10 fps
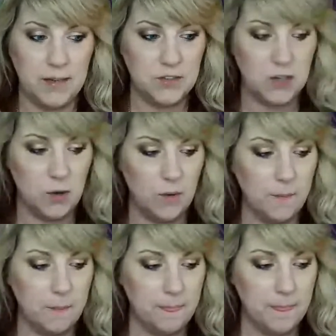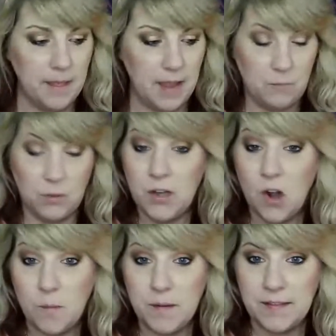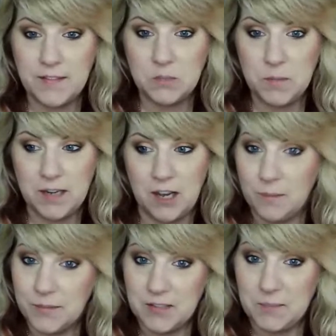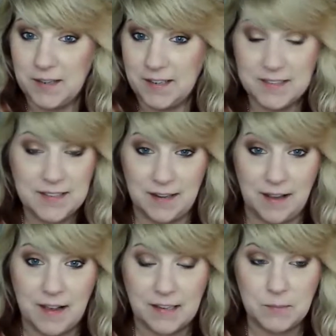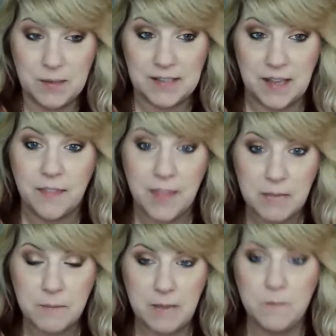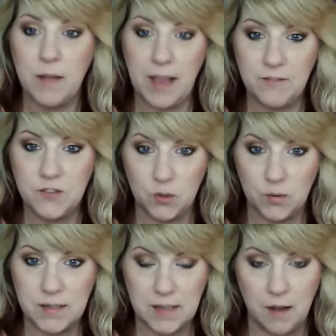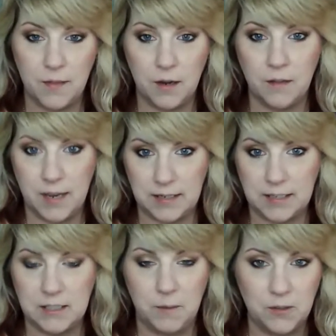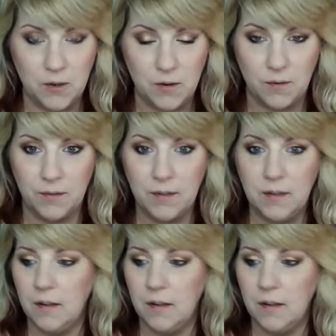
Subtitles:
And so I'm really hoping that this becomes as big as TEDx because I think people have stories out there that need to be told.